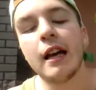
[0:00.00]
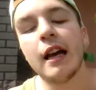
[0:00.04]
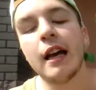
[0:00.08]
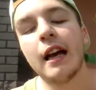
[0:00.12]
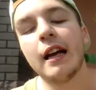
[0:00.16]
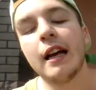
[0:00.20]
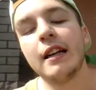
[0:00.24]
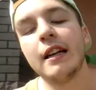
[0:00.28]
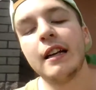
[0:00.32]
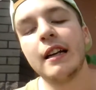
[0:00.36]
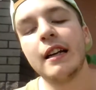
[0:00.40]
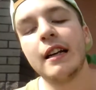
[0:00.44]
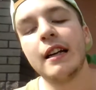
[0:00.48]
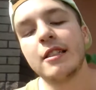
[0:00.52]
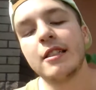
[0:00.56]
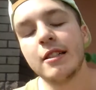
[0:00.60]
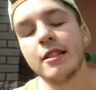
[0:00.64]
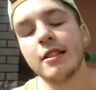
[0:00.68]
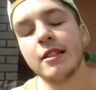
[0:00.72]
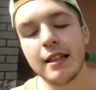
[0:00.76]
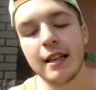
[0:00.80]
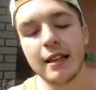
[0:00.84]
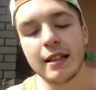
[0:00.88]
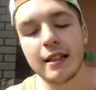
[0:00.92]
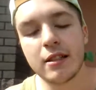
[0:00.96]
and it's
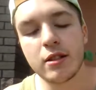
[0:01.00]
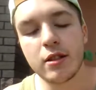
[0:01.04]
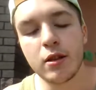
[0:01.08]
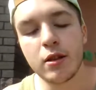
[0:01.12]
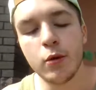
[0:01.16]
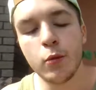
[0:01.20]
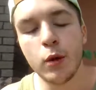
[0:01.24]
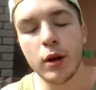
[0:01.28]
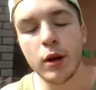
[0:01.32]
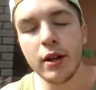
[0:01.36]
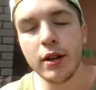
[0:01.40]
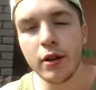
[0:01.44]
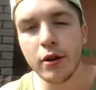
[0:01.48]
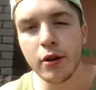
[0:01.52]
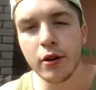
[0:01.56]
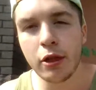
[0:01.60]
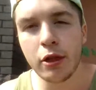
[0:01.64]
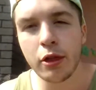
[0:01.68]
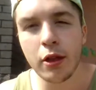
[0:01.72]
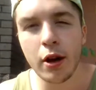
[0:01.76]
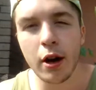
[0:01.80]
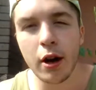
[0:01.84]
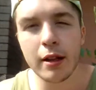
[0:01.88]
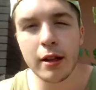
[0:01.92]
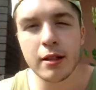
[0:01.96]
just like, so what are your
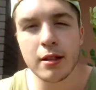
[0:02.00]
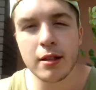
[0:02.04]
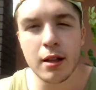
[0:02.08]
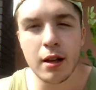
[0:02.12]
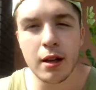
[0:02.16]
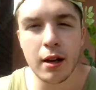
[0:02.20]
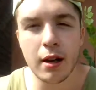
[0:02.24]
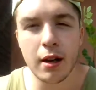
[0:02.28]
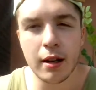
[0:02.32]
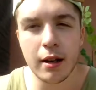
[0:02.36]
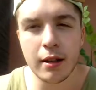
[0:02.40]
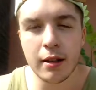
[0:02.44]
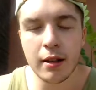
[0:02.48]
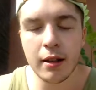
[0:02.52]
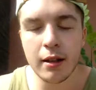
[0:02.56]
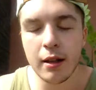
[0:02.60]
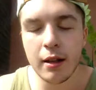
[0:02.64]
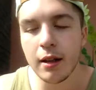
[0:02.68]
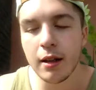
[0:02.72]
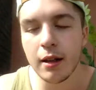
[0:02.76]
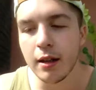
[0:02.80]
thoughts on